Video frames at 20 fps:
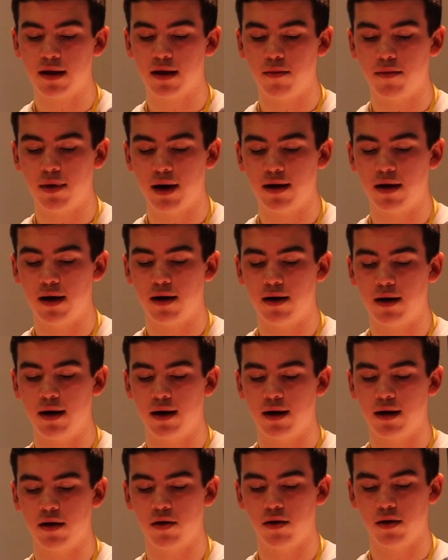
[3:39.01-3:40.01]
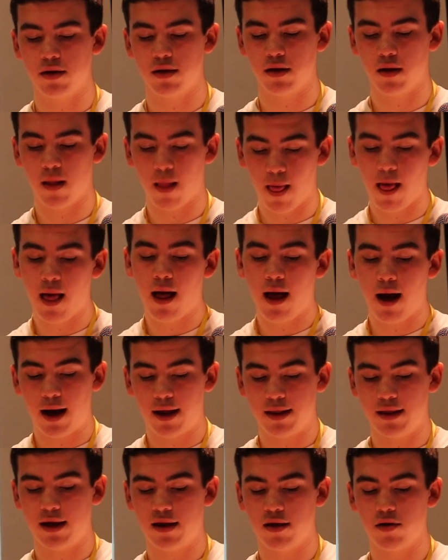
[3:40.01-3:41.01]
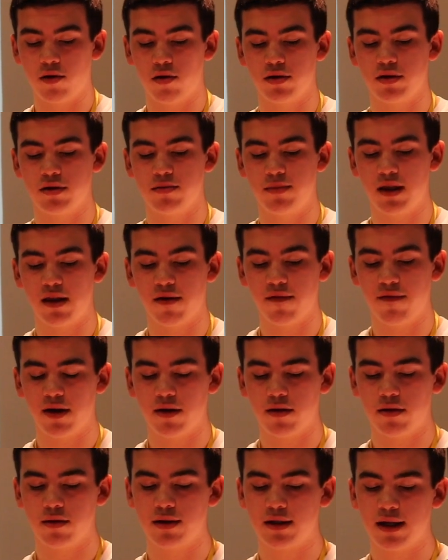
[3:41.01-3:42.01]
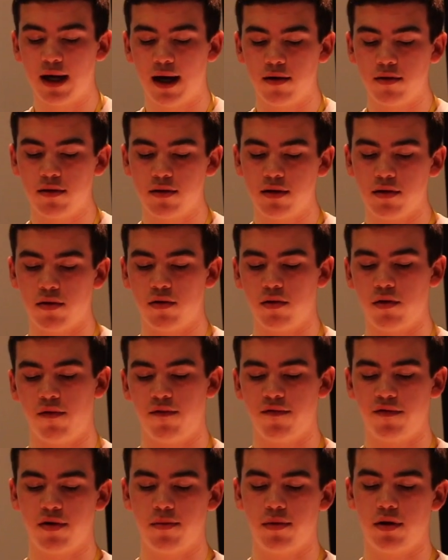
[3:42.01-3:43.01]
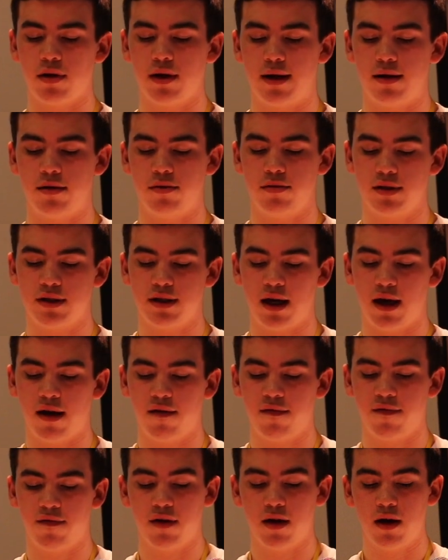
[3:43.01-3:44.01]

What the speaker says: that went out, and this caused me to feel unsettled, uncomfortable and unsafe.